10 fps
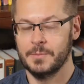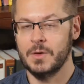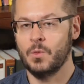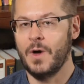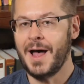
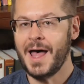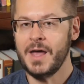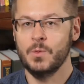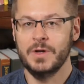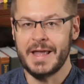But why
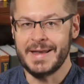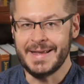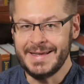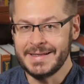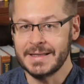would an
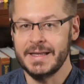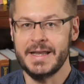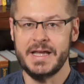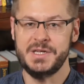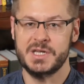
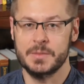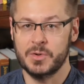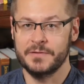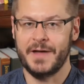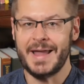inclination
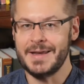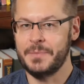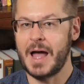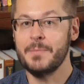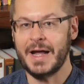provided
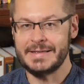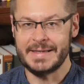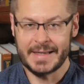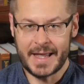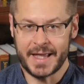by my
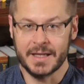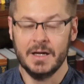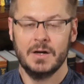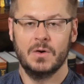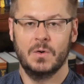DNA,
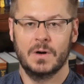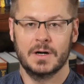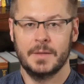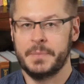or a